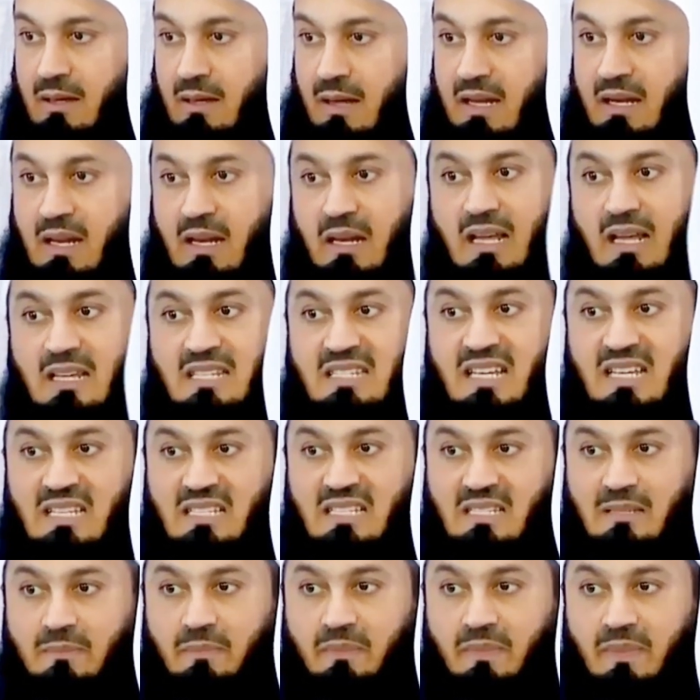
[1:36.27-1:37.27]
And Allah
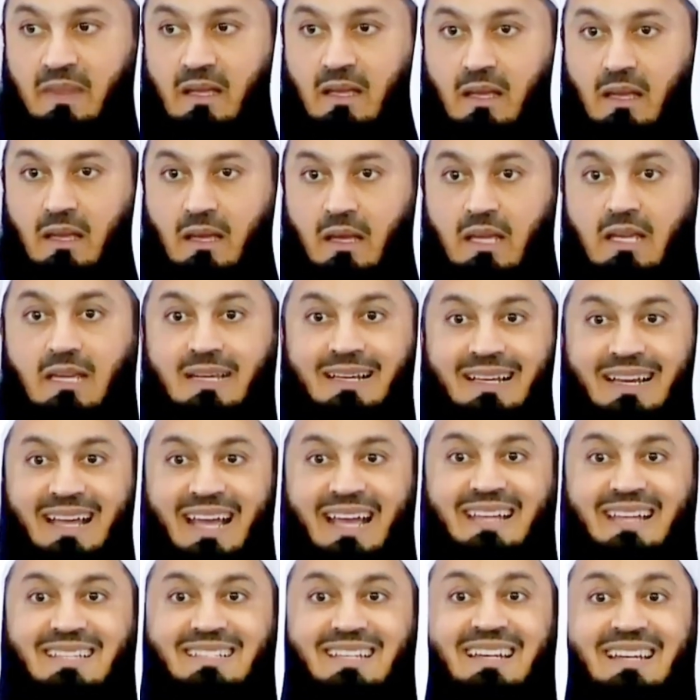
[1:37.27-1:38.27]
says, He
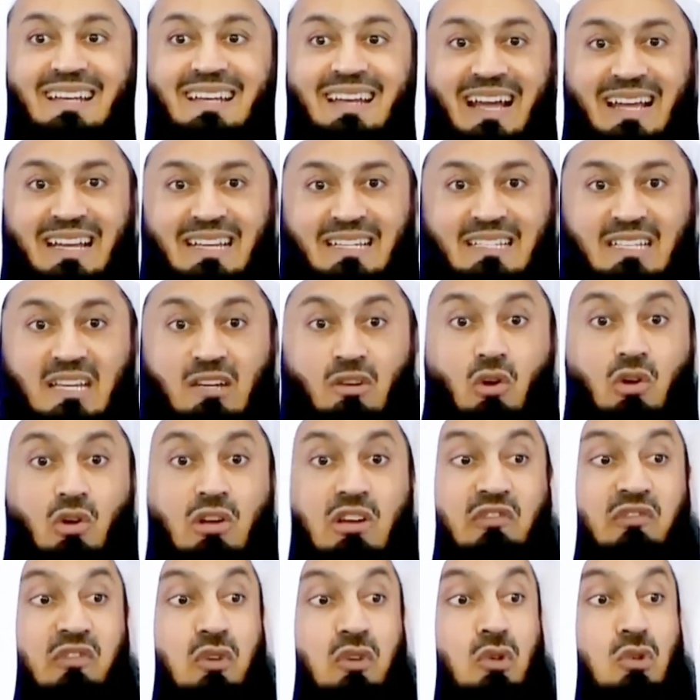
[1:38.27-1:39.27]
created night in
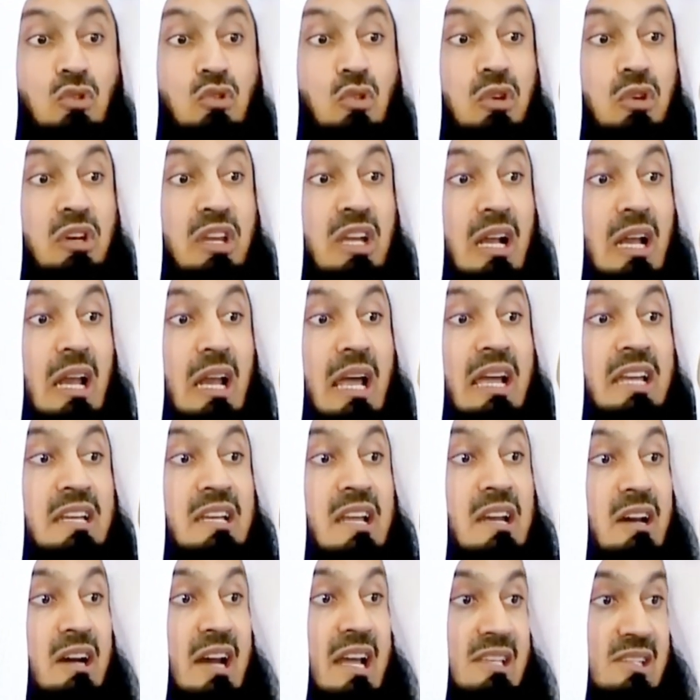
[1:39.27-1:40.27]
order for you to recline
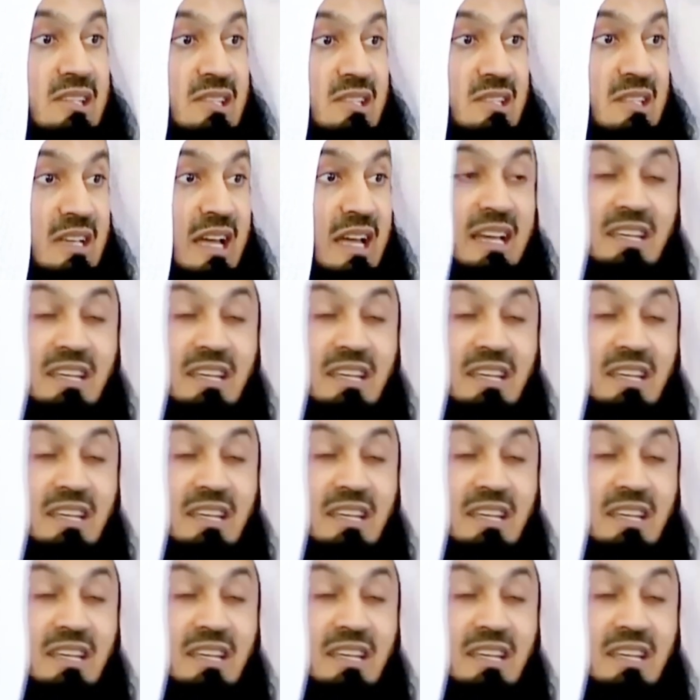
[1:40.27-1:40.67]
and rest,